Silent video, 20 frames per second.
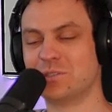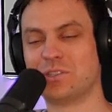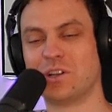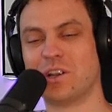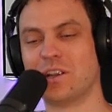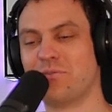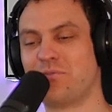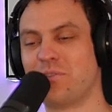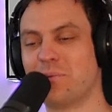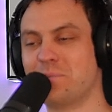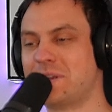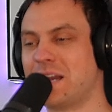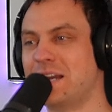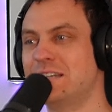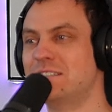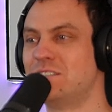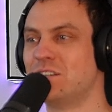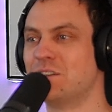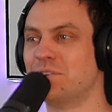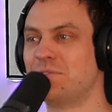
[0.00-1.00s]
was hurting from
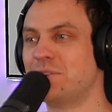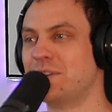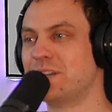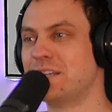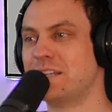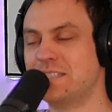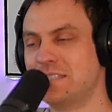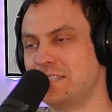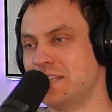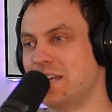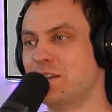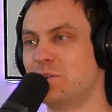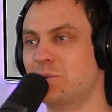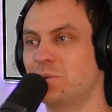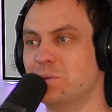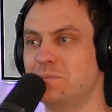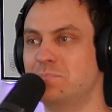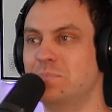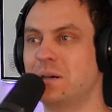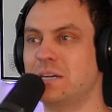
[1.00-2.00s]
kite surfing, and his
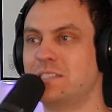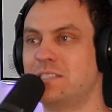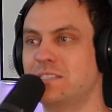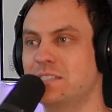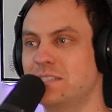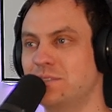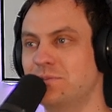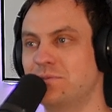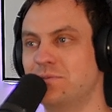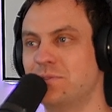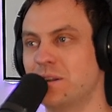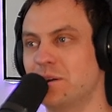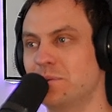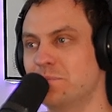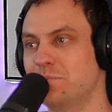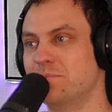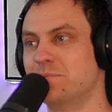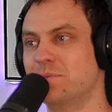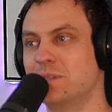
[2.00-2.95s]
ankle was busted and from